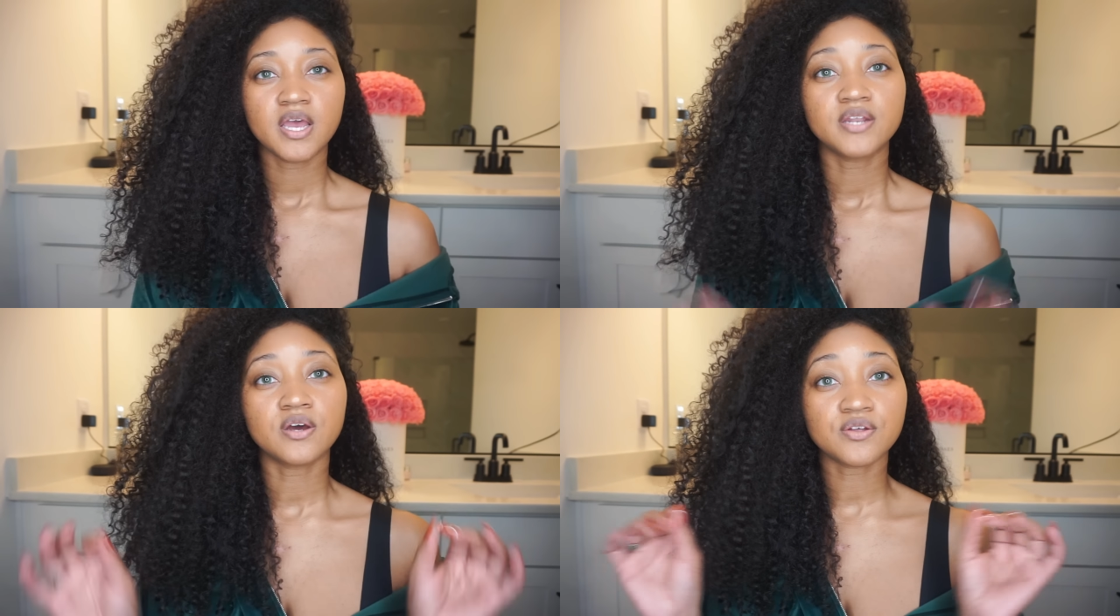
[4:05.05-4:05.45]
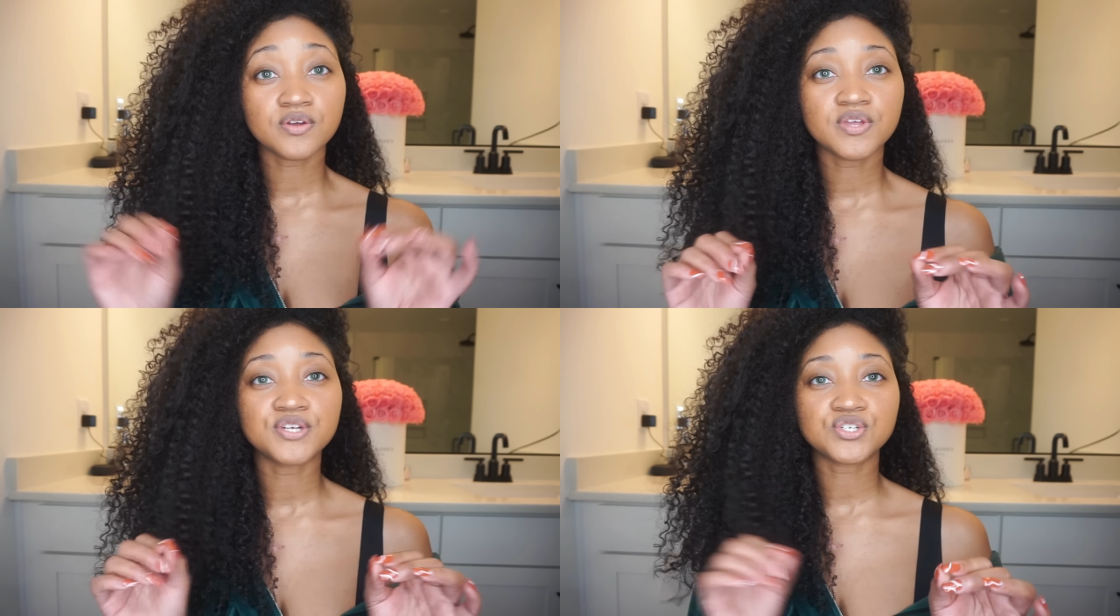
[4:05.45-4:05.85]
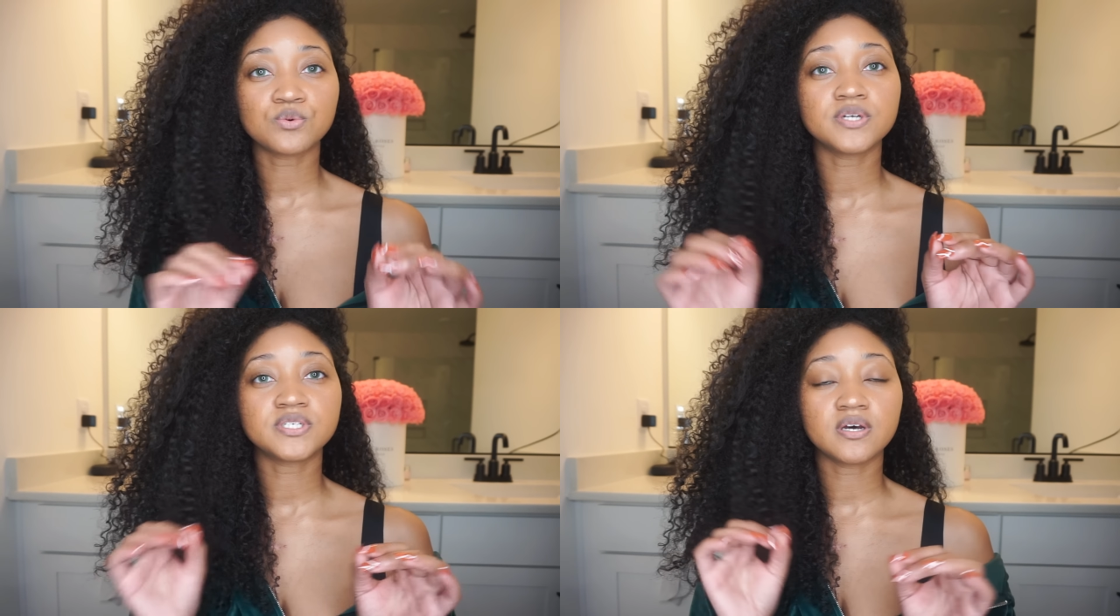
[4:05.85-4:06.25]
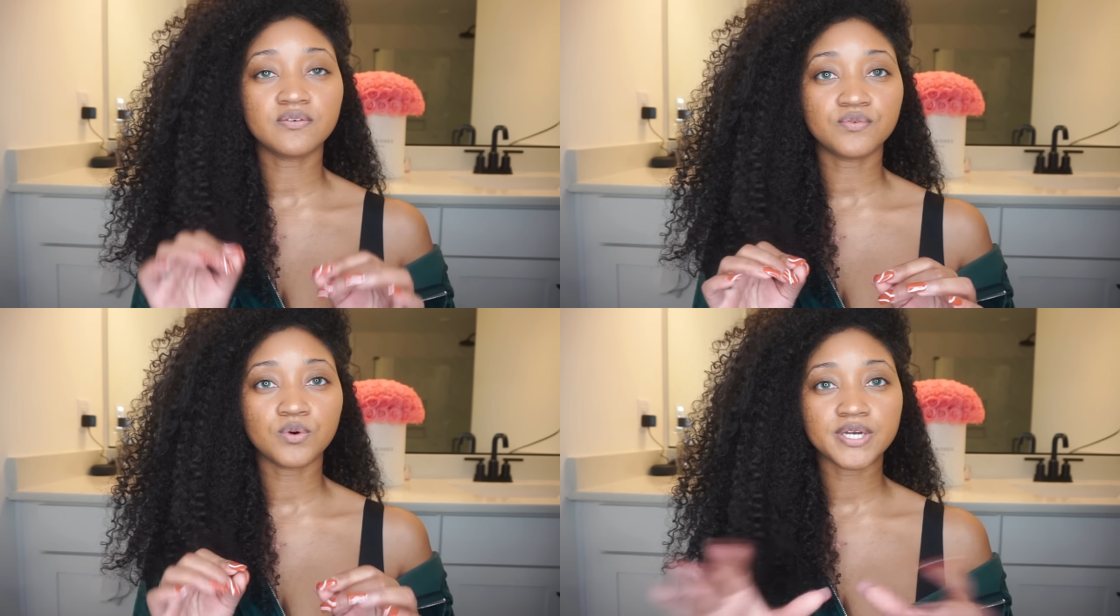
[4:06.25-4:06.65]
Now, other things you want to
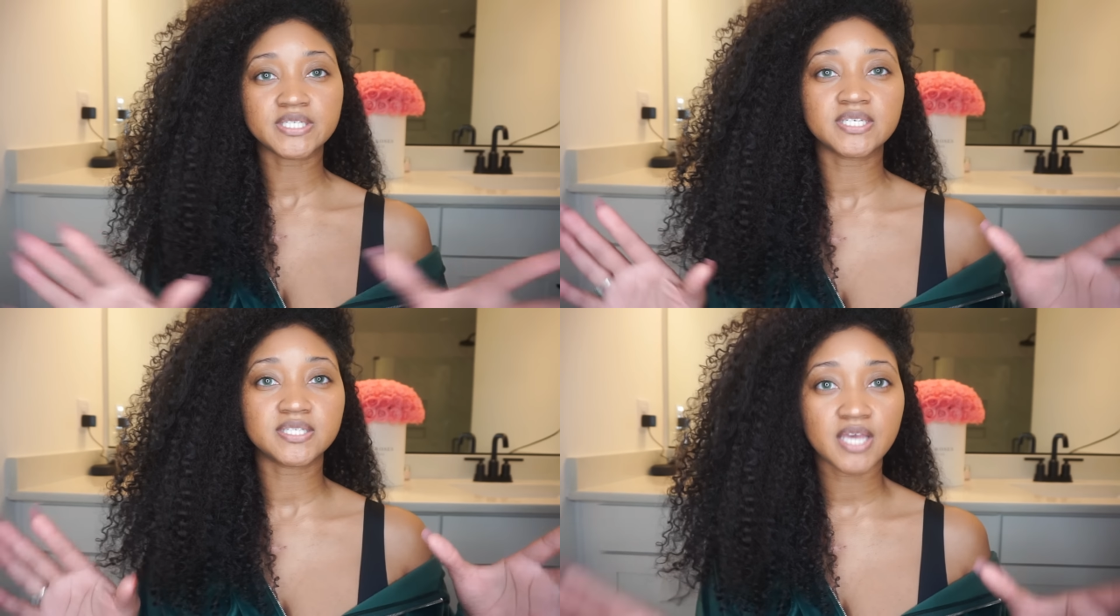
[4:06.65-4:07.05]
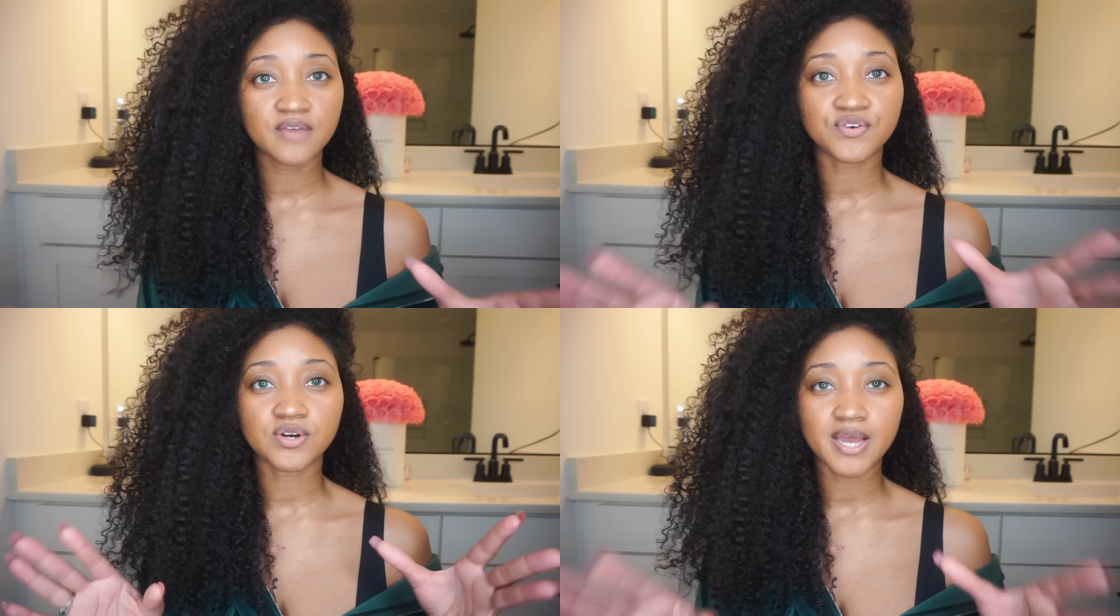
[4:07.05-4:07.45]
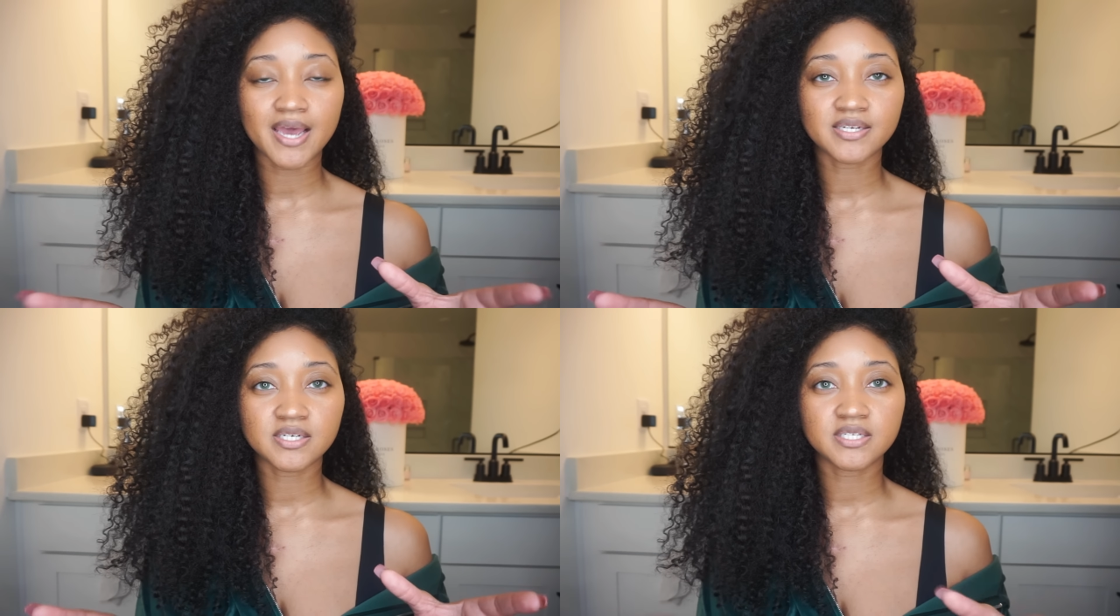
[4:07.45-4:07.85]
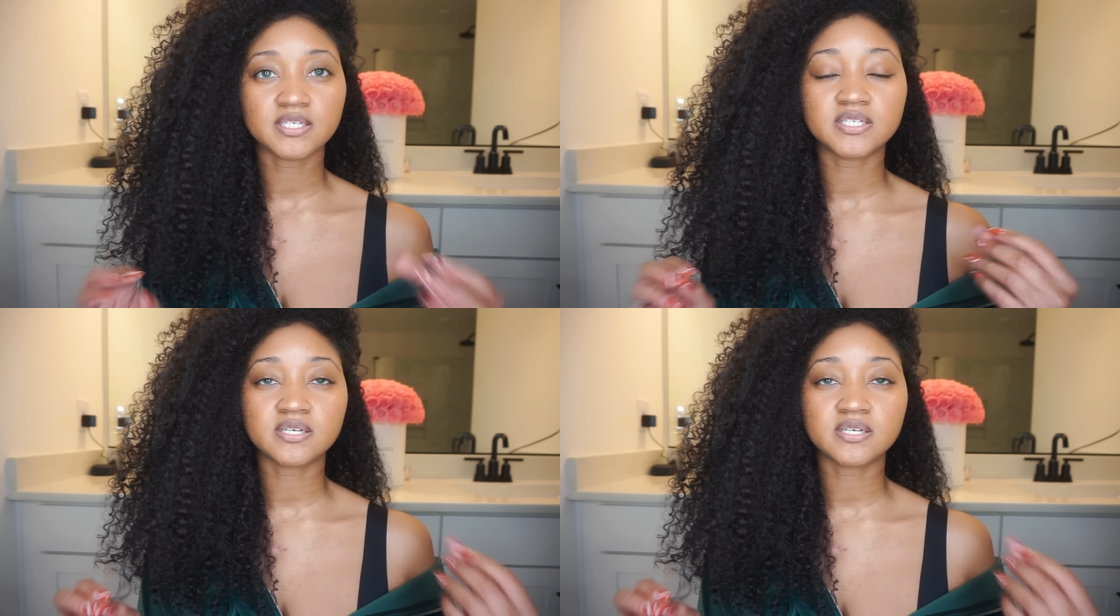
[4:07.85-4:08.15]
avoid to save your edges is